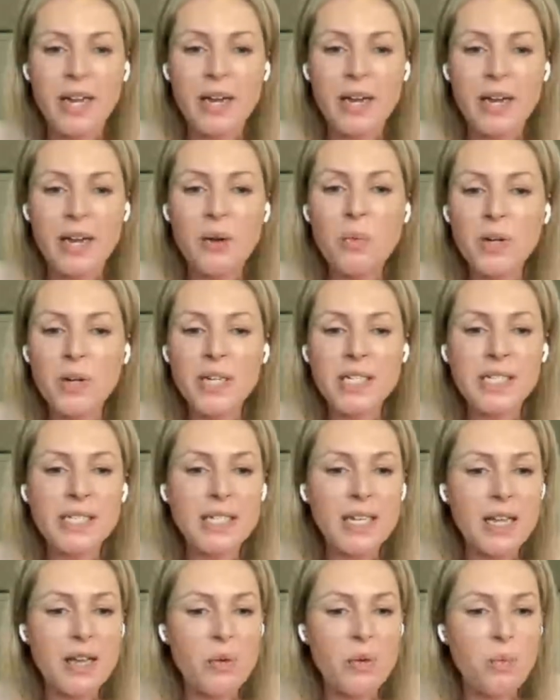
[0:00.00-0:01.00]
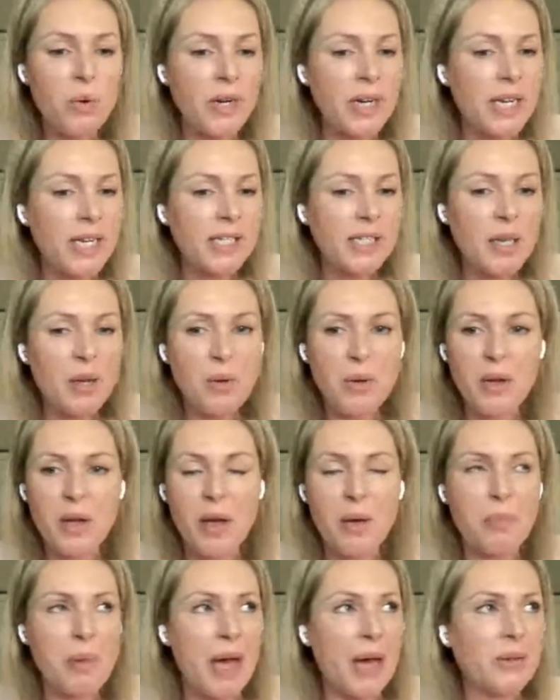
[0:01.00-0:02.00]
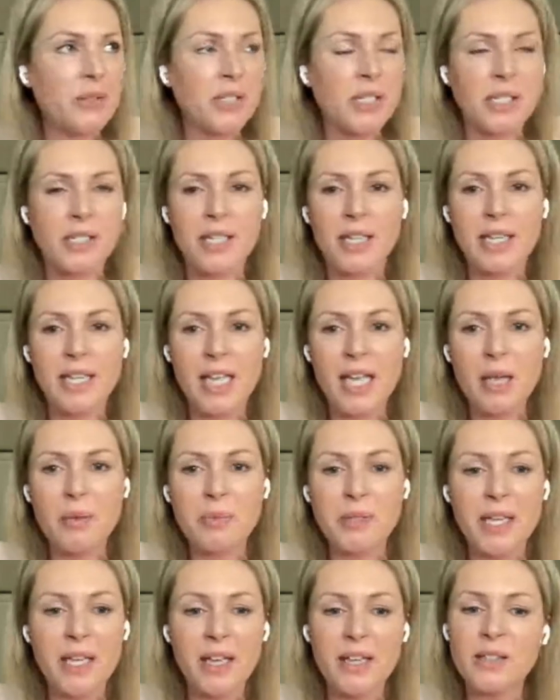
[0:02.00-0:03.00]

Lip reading: Like what is it about us that keeps it?